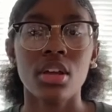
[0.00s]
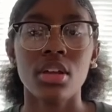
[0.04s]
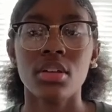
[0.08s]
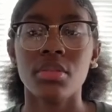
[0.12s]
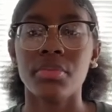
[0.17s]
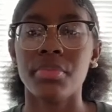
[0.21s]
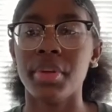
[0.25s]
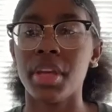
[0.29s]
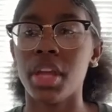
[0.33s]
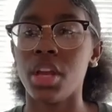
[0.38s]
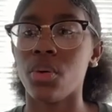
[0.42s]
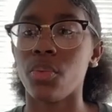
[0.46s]

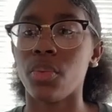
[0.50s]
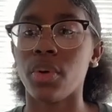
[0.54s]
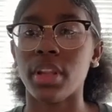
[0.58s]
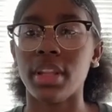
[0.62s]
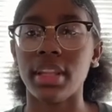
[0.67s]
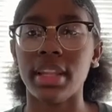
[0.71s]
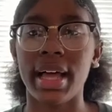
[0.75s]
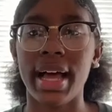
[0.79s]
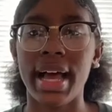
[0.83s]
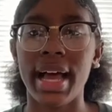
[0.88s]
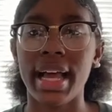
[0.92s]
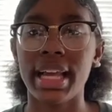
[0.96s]
being
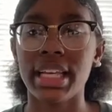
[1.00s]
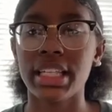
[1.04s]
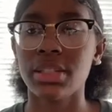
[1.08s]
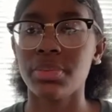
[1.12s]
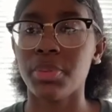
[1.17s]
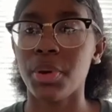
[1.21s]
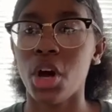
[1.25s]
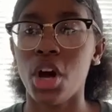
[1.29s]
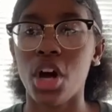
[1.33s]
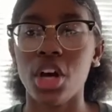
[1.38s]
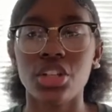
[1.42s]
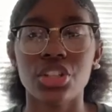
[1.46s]
relaxed,
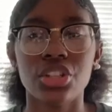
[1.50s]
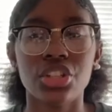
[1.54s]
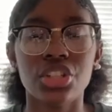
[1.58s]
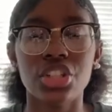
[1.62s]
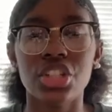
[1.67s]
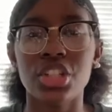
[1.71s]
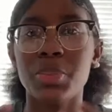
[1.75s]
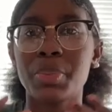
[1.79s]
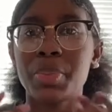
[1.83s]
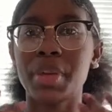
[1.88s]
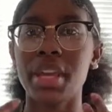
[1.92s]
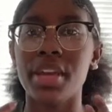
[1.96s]
but also
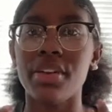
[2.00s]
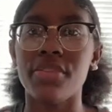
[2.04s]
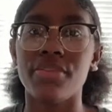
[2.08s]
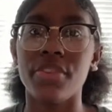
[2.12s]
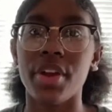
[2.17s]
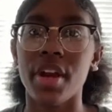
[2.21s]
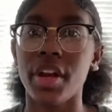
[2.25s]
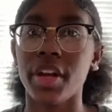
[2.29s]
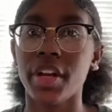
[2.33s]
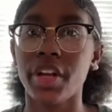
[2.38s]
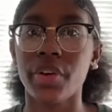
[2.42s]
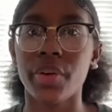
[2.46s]
just being
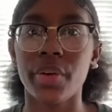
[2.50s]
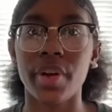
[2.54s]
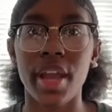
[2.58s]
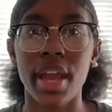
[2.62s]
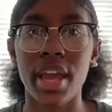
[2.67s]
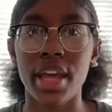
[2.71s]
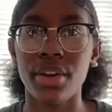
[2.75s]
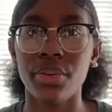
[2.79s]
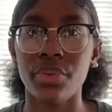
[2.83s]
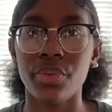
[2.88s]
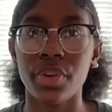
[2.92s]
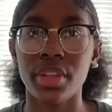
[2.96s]
very
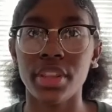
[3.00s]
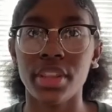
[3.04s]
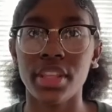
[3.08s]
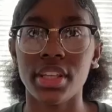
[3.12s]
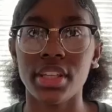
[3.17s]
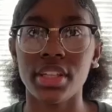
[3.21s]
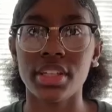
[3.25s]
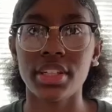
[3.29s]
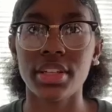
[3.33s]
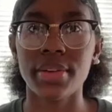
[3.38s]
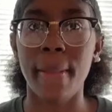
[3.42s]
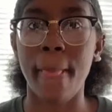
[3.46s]
creative with
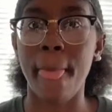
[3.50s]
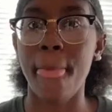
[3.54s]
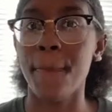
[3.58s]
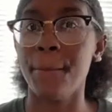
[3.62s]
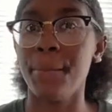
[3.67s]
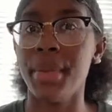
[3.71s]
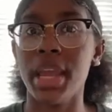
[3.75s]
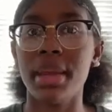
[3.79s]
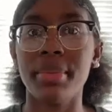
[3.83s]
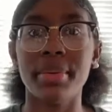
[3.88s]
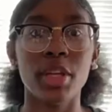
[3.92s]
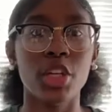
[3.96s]
this.
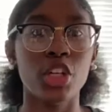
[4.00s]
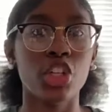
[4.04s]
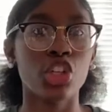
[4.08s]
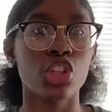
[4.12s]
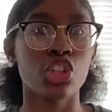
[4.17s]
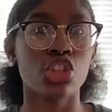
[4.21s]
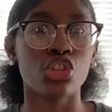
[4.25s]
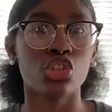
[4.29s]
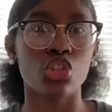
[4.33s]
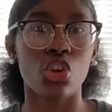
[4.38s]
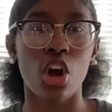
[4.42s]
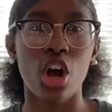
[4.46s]
Maybe in your
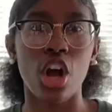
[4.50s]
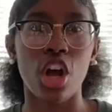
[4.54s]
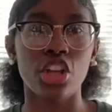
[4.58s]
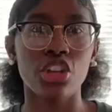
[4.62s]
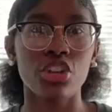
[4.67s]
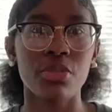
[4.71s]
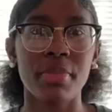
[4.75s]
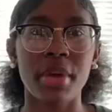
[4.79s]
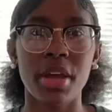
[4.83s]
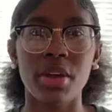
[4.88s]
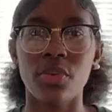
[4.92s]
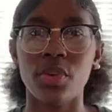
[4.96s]
drawing,
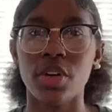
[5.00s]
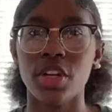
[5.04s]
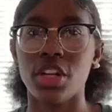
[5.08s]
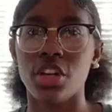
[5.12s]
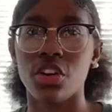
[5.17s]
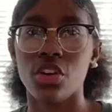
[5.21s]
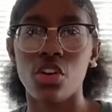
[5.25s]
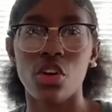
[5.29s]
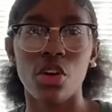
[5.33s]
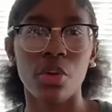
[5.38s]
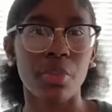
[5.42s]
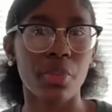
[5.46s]
you may want to
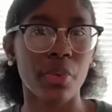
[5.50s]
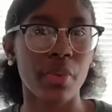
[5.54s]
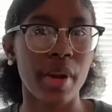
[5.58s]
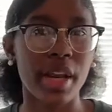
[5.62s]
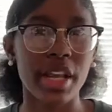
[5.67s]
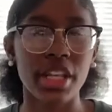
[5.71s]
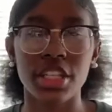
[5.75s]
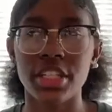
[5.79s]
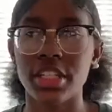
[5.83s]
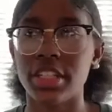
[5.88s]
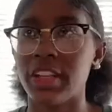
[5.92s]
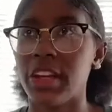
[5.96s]

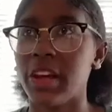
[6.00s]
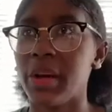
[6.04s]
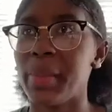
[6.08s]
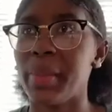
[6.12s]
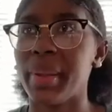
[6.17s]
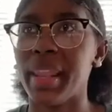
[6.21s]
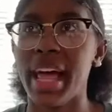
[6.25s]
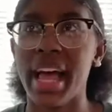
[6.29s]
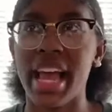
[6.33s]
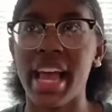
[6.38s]
incorporate some